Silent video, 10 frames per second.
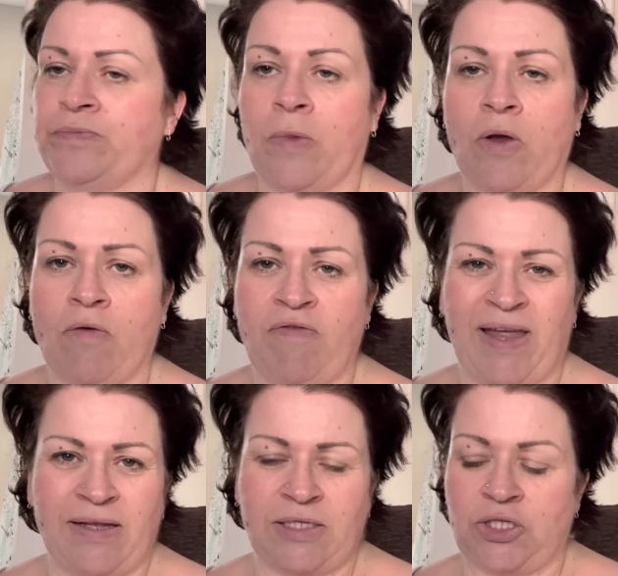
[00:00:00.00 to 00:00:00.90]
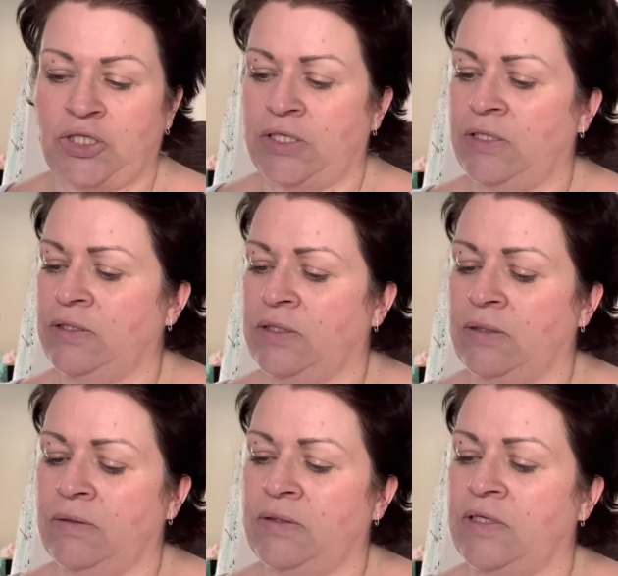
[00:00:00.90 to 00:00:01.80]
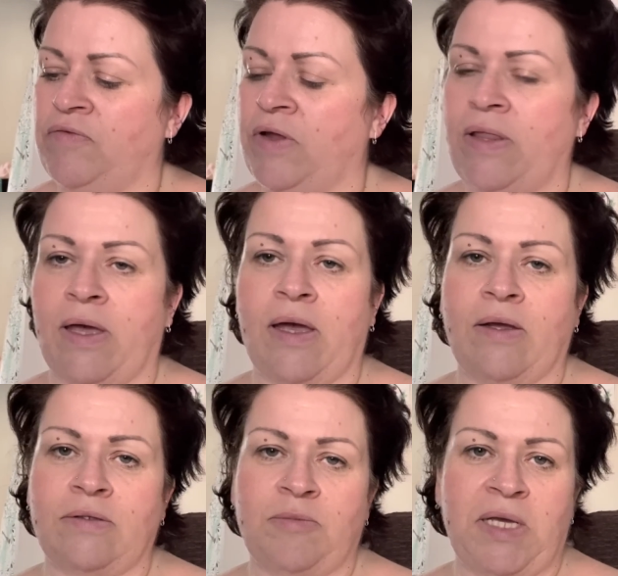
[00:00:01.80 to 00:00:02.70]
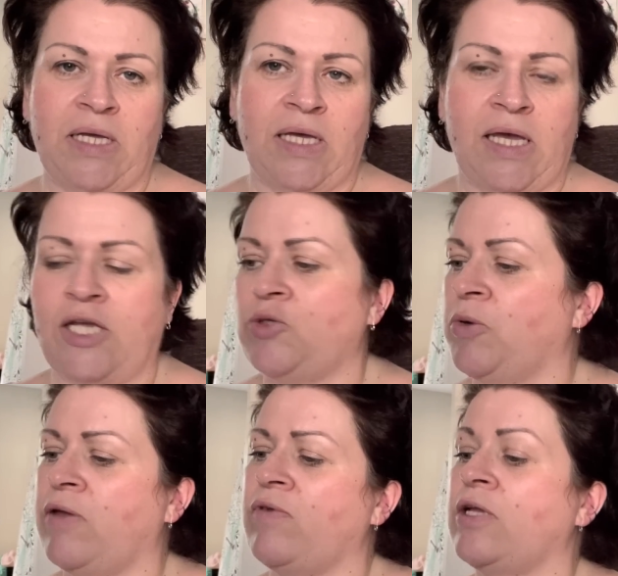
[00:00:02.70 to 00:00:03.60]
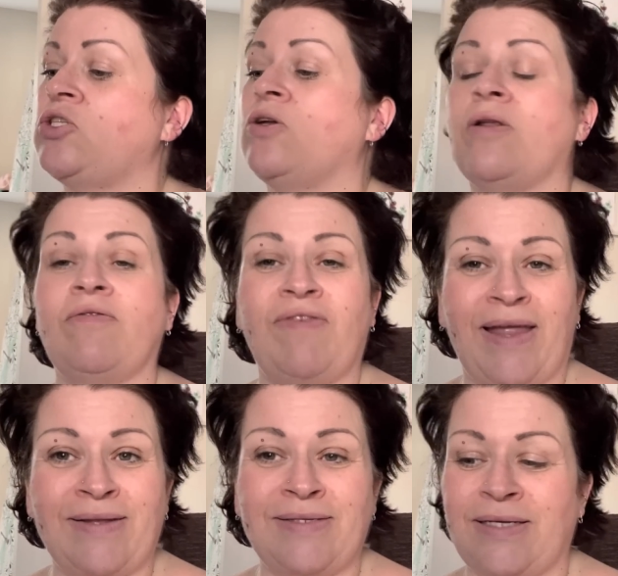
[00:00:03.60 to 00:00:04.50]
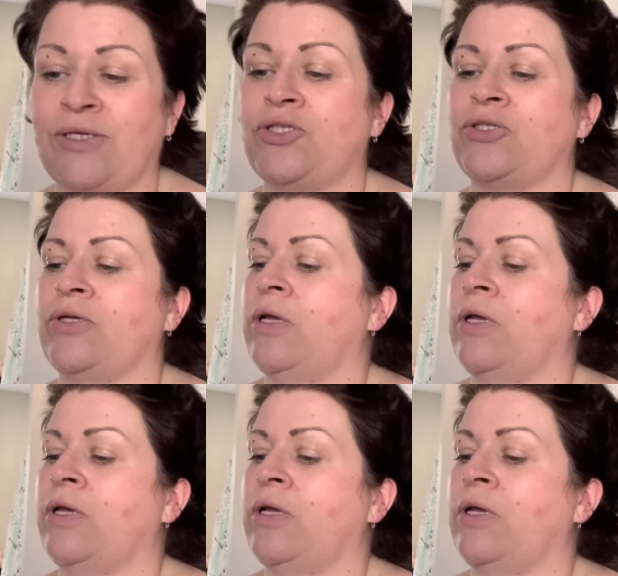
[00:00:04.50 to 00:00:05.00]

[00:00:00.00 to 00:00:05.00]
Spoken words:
I've got flan dishes and stuff like that to make a quiche, but I haven't actually got a flan dish.